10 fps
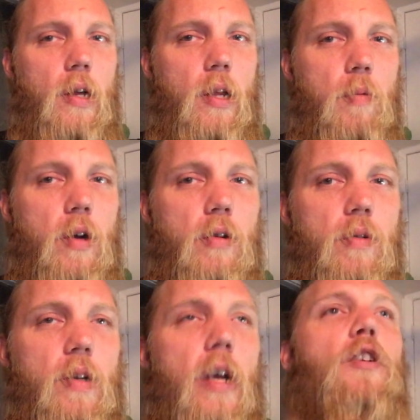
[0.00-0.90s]
the only one
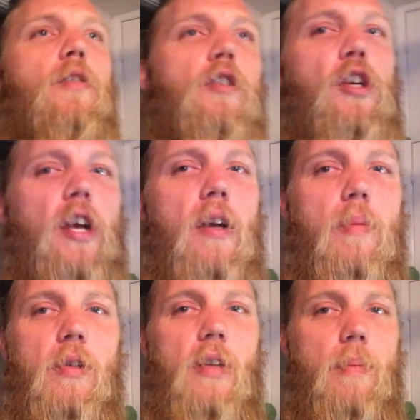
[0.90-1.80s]
who's got your chin
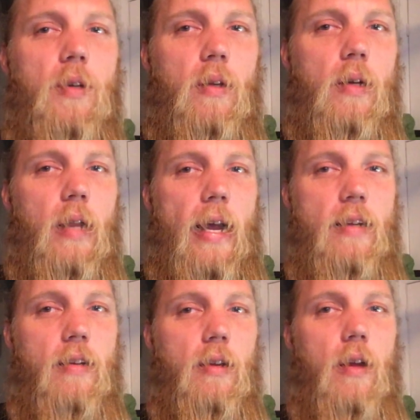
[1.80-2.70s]
almost up to the
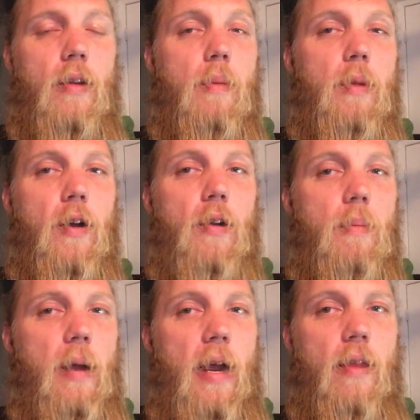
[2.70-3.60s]
glass on the mirror in
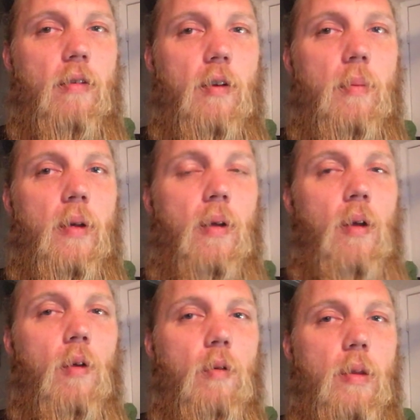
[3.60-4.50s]
the bathroom
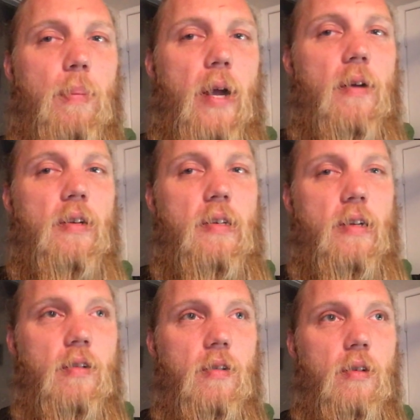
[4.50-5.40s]
with a pair of
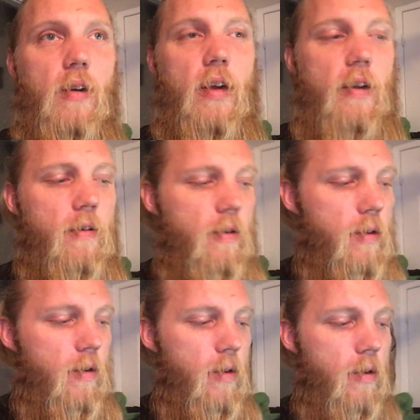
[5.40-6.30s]
scissors, all right?
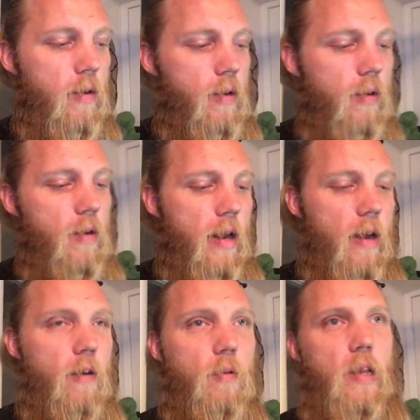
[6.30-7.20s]

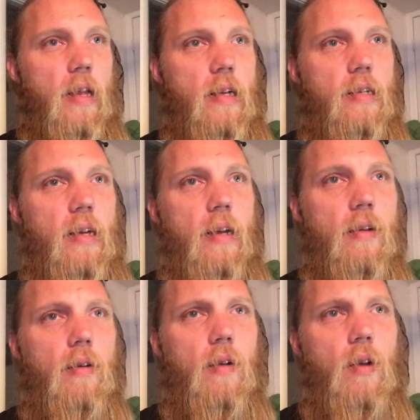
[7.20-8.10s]
Now, with that
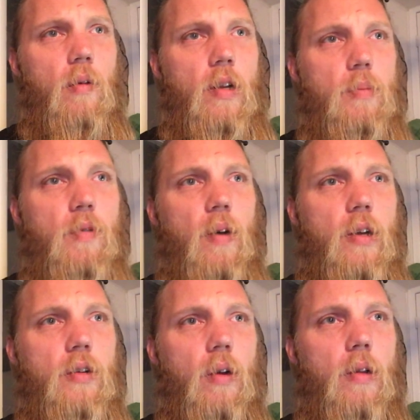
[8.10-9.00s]
said, let's move
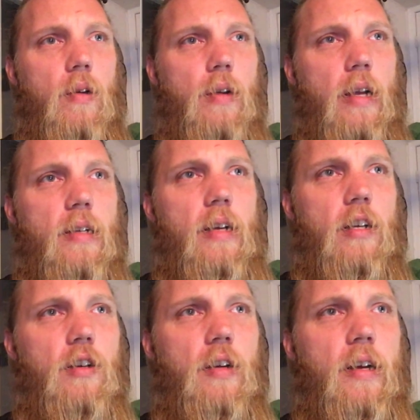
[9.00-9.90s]
on to our little next
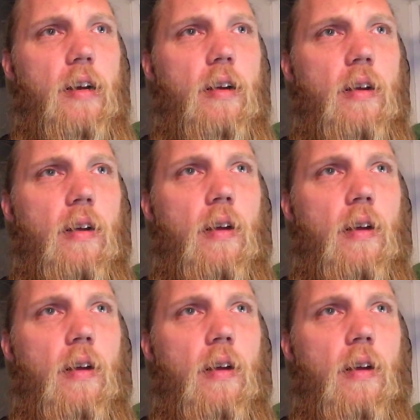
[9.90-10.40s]
section here.